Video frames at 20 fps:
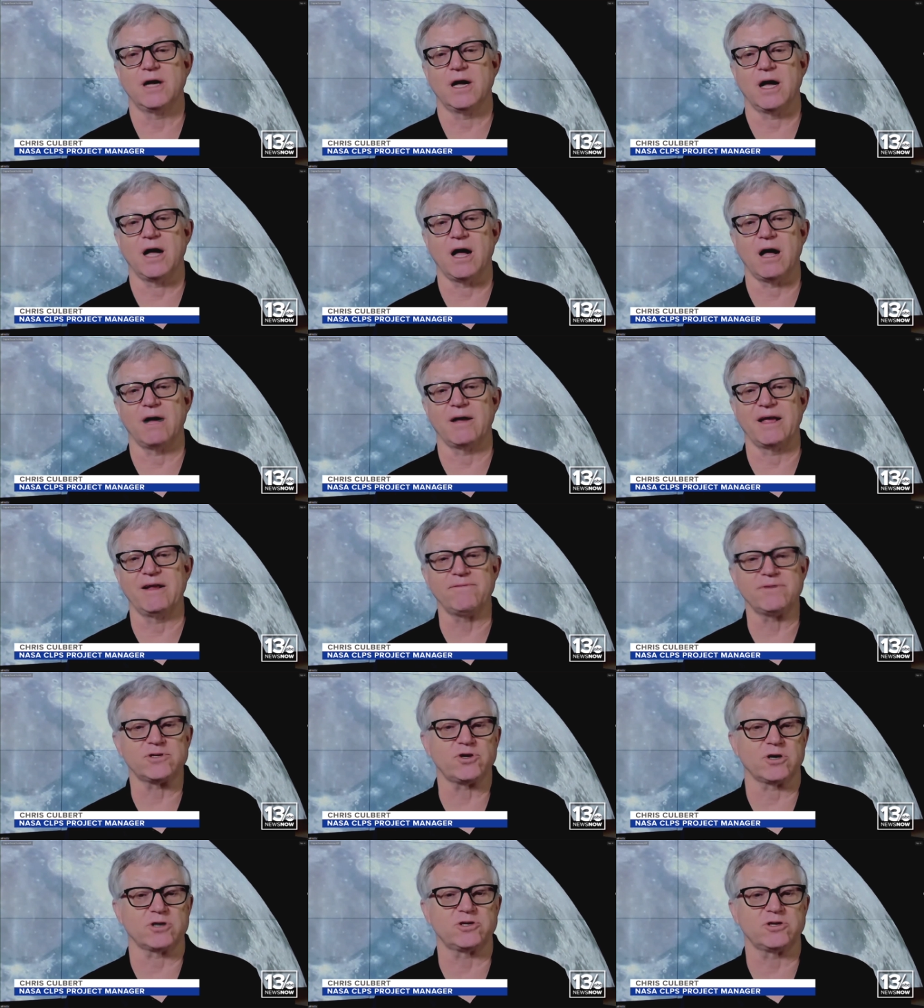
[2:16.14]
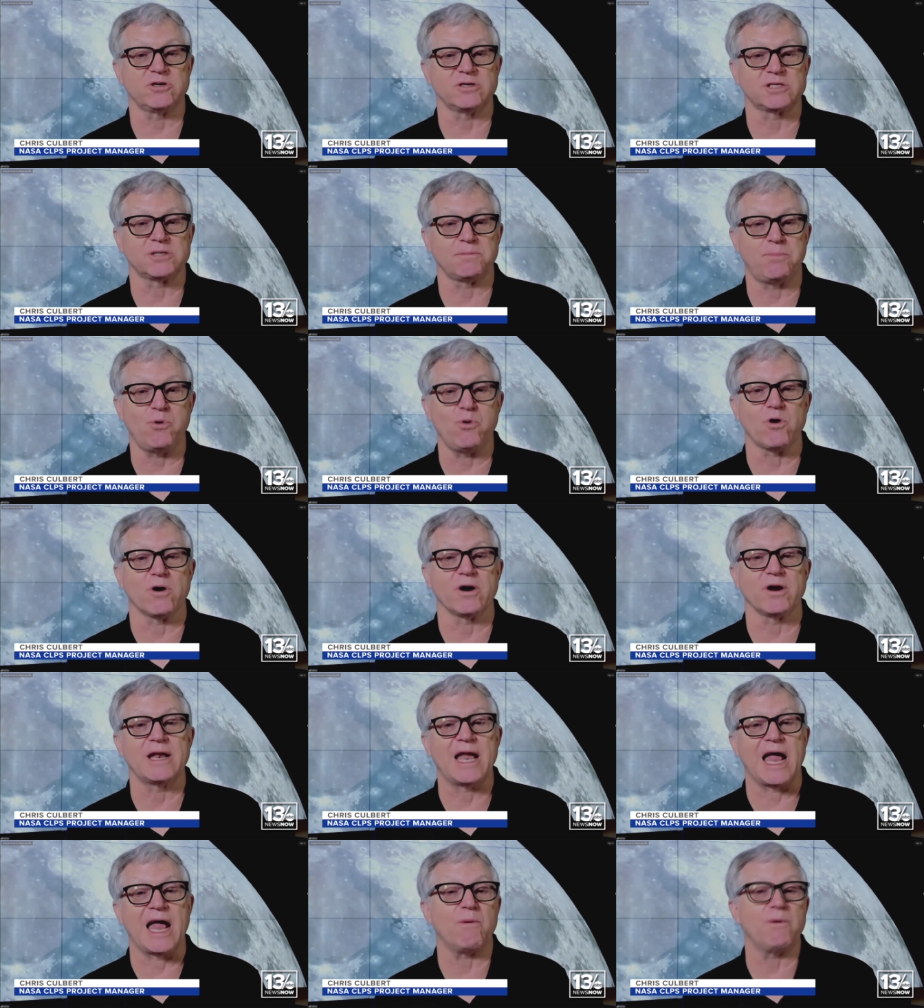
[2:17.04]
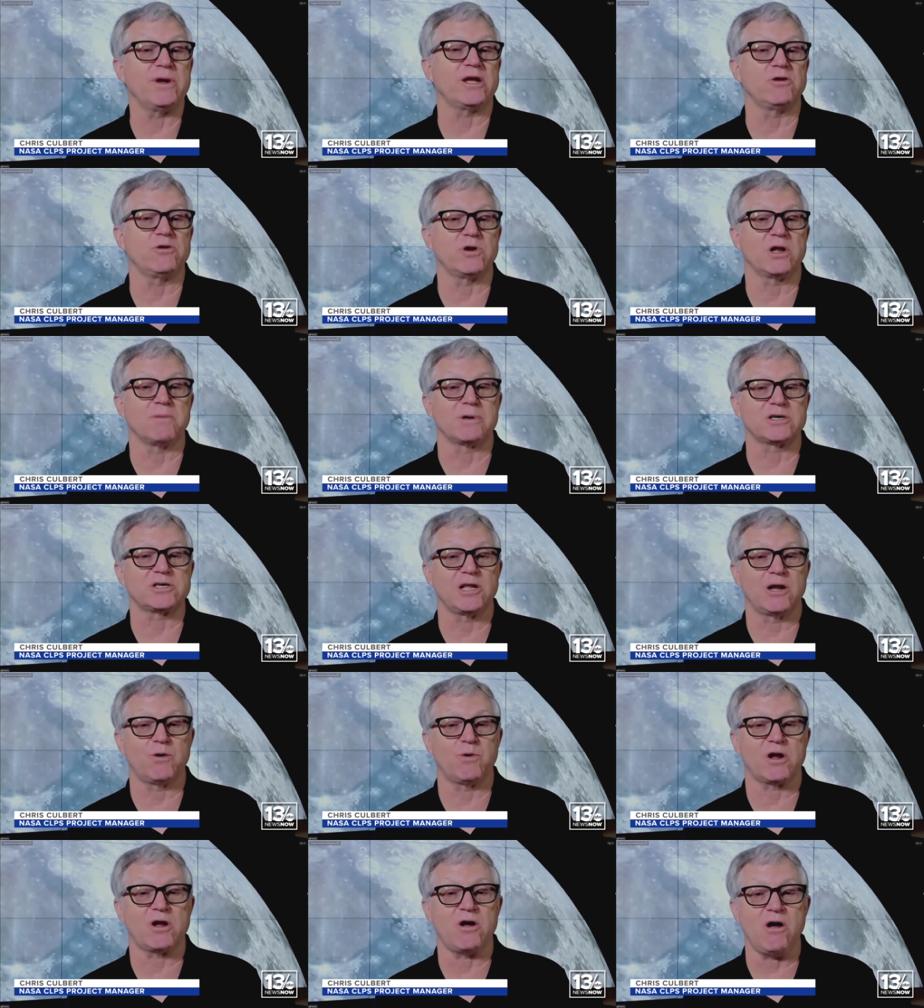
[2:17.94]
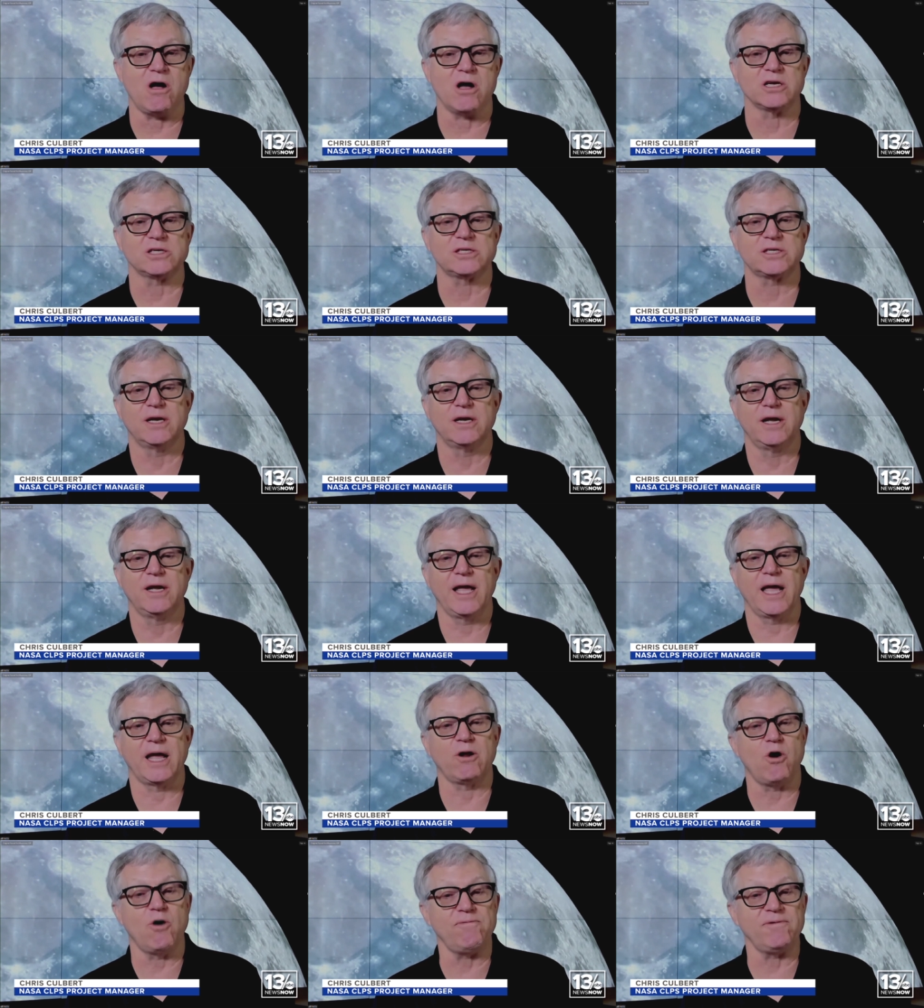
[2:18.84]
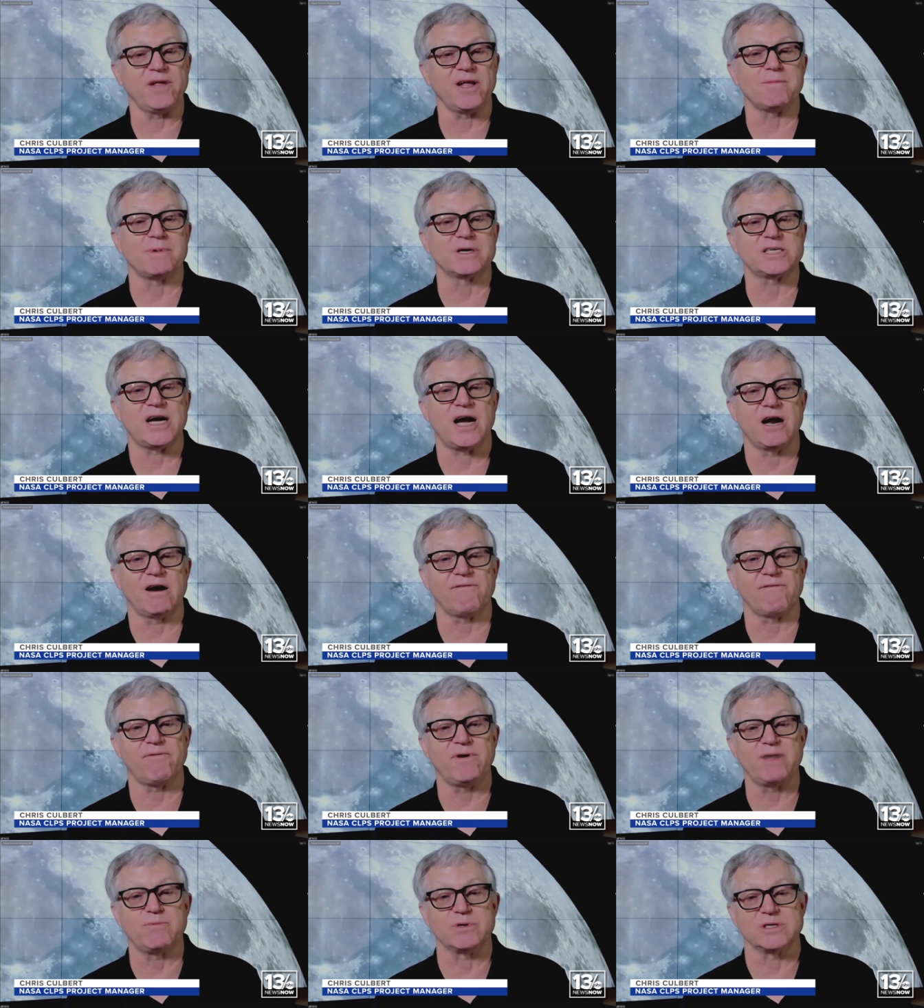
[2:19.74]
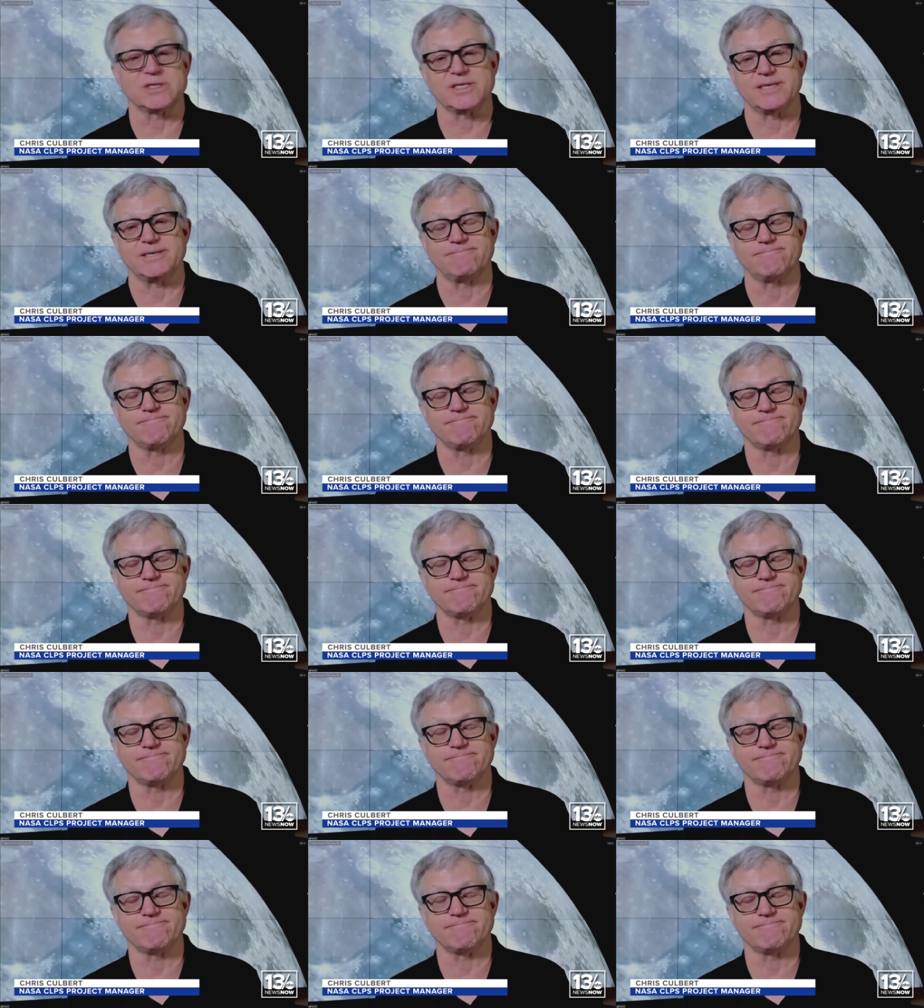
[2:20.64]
uh, infrastructure to support. Now we can do it at a much lower cost and hopefully at a much higher frequency.